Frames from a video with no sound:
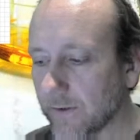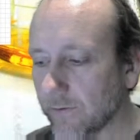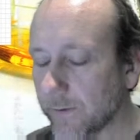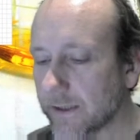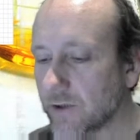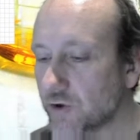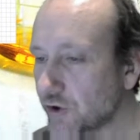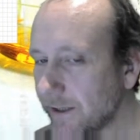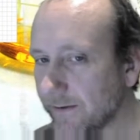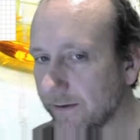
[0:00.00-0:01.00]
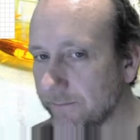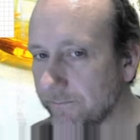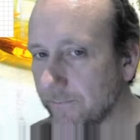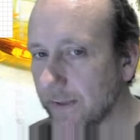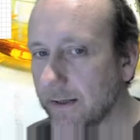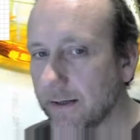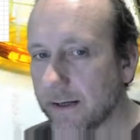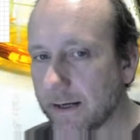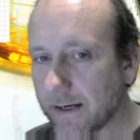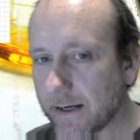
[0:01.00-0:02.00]
So we can treat them
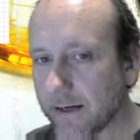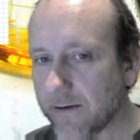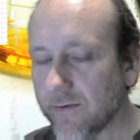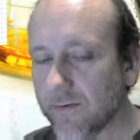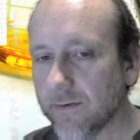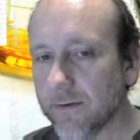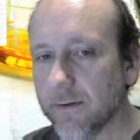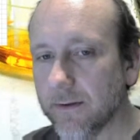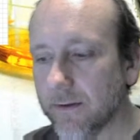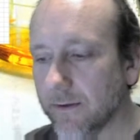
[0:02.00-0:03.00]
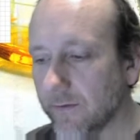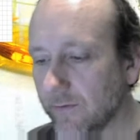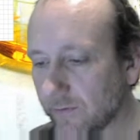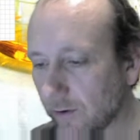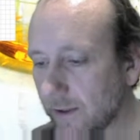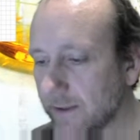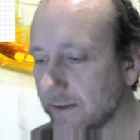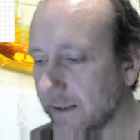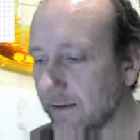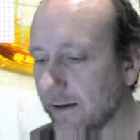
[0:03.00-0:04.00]
as solid
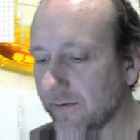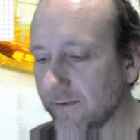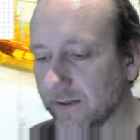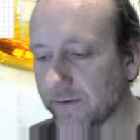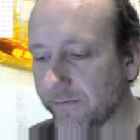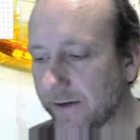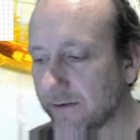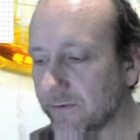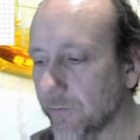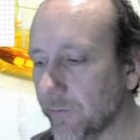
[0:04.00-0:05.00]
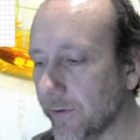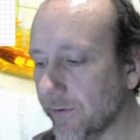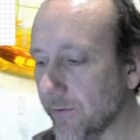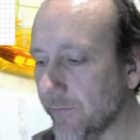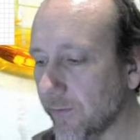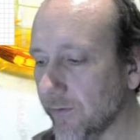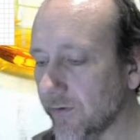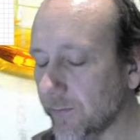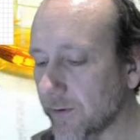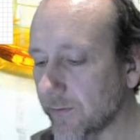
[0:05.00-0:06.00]
inelastic spheres with no
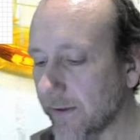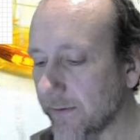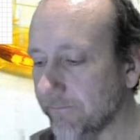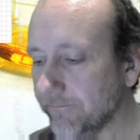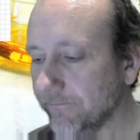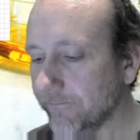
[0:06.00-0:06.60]
forces between them.